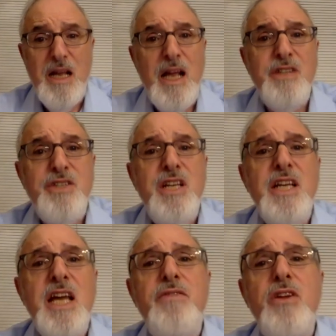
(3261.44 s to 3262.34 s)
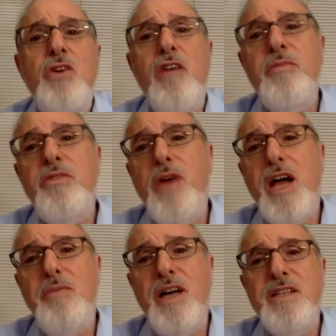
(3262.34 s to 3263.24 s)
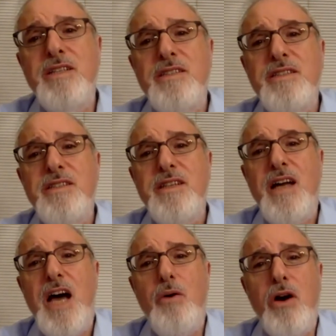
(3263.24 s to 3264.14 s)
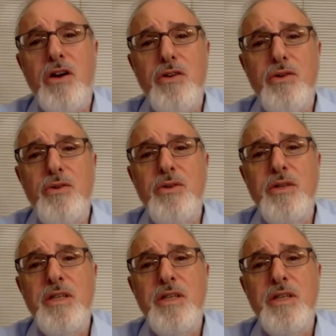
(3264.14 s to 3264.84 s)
And she didn't get even a call from the rabbi. How are you?